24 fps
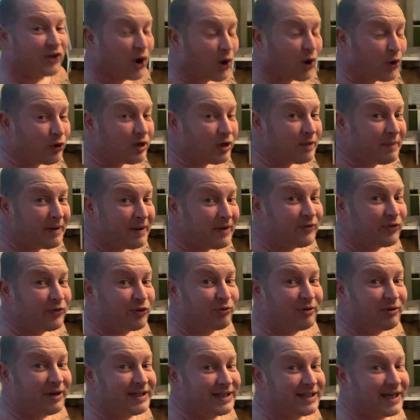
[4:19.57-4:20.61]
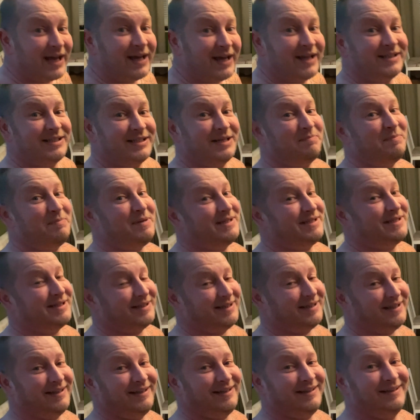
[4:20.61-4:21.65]
only been 3 days,
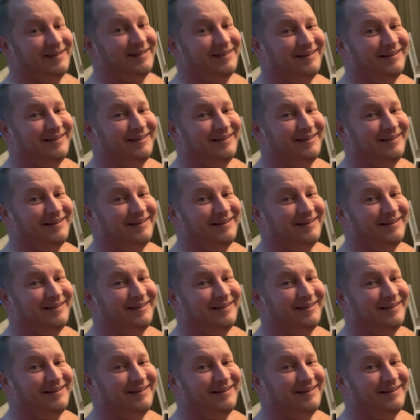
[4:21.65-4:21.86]
admittedly.